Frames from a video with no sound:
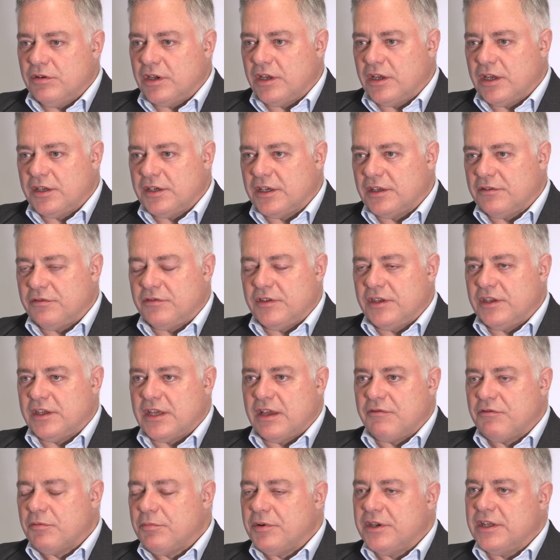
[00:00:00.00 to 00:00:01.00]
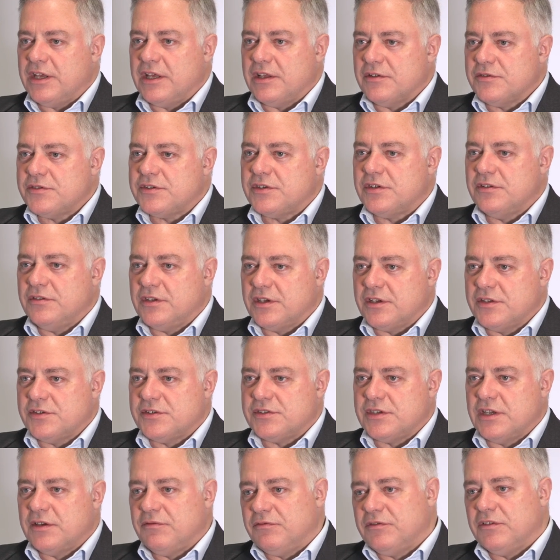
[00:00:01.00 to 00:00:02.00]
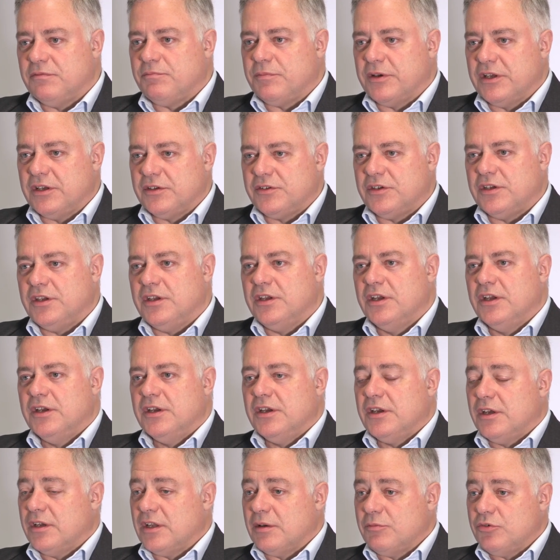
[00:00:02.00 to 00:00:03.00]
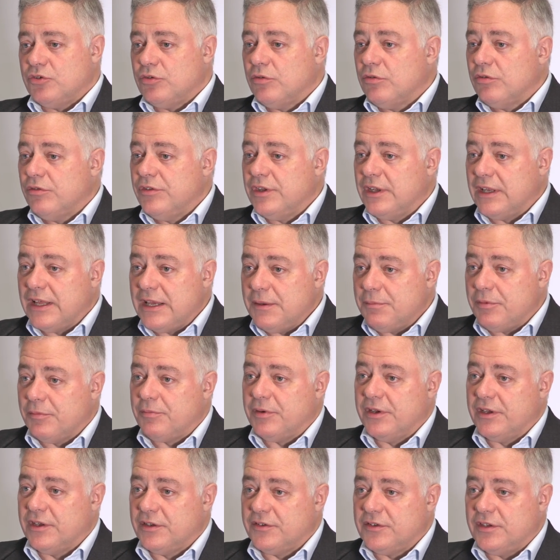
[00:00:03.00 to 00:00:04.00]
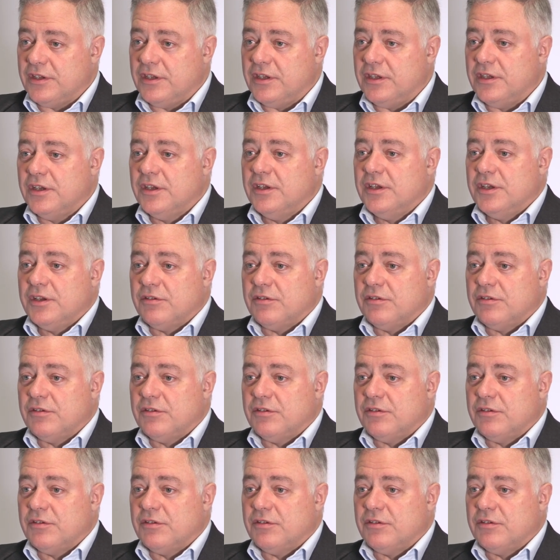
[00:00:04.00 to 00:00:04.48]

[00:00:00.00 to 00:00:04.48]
and I think everybody else in the Conservative Party, and I'm sure in the Labour Party,